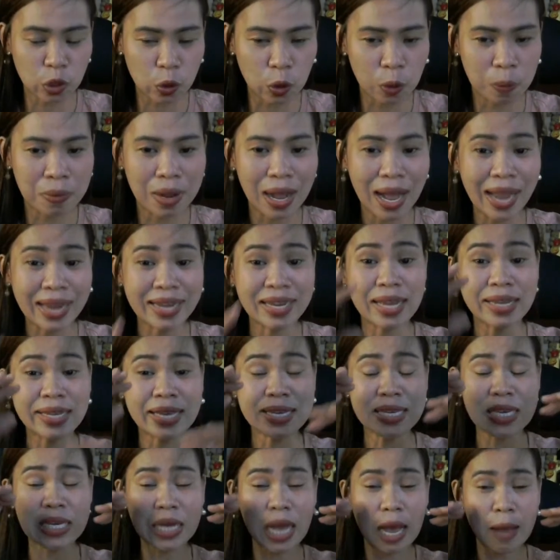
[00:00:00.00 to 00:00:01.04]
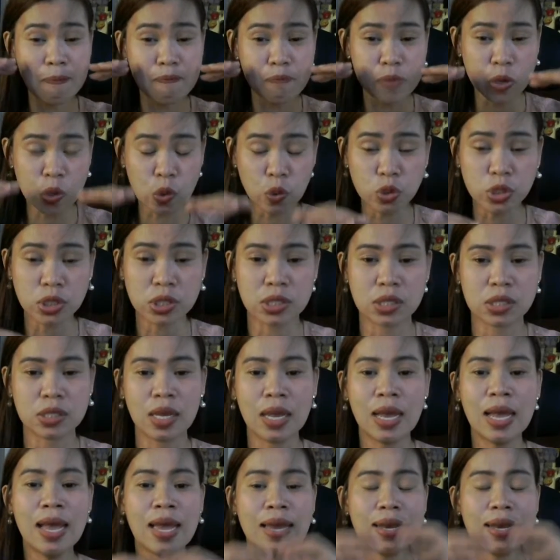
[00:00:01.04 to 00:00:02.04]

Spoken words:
room ay nagiging abuse.